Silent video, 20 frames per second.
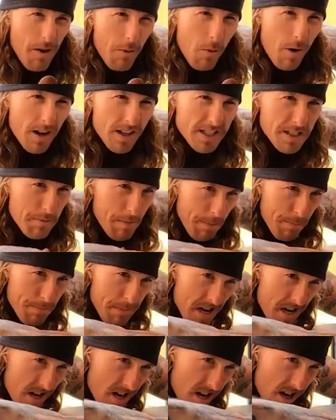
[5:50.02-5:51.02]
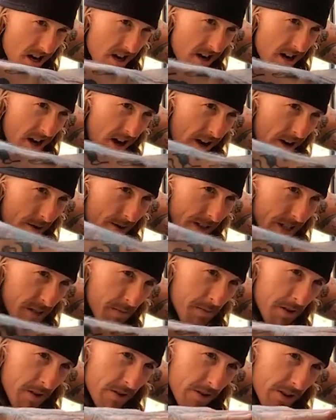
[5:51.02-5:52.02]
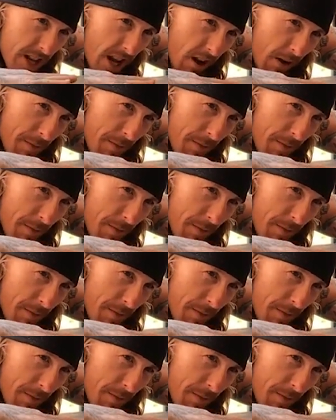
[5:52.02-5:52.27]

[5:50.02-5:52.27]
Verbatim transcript: And I want it to be buttery smooth,